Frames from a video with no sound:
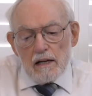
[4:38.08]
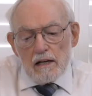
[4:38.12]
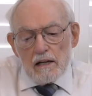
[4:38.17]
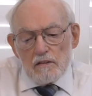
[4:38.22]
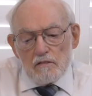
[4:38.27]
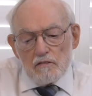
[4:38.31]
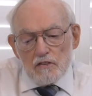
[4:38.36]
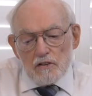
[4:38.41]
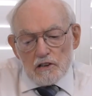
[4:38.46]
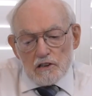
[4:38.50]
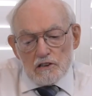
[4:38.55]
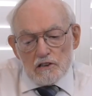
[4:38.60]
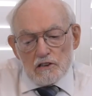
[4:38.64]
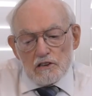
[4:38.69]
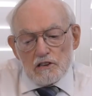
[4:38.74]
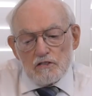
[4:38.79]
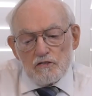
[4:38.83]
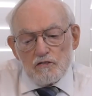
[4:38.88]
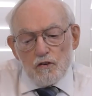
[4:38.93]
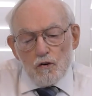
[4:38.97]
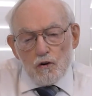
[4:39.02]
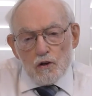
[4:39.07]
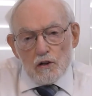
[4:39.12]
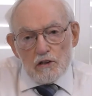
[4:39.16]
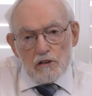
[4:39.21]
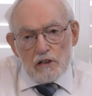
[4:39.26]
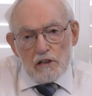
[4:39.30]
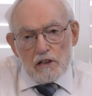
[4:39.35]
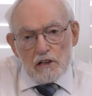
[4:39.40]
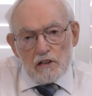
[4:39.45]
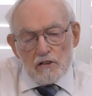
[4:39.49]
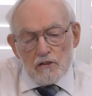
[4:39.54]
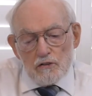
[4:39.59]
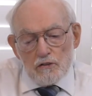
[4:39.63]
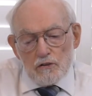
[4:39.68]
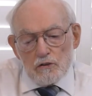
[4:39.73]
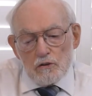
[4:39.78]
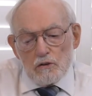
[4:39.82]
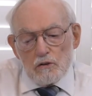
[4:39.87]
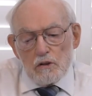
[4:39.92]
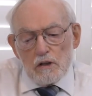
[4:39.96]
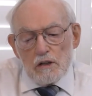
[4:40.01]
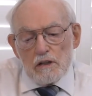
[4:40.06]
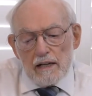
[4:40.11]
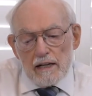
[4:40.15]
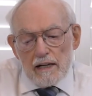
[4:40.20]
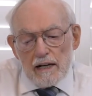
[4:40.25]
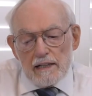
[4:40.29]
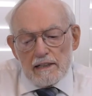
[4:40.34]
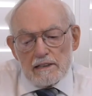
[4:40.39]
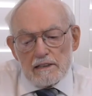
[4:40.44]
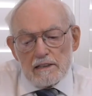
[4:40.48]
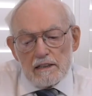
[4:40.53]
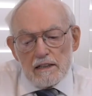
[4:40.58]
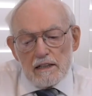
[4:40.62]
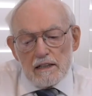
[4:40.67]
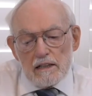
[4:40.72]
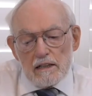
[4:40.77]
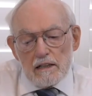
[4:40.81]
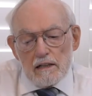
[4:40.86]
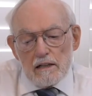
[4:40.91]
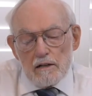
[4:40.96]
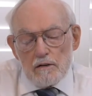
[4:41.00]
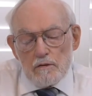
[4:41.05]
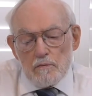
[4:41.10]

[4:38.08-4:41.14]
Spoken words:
Verses 14 through 19.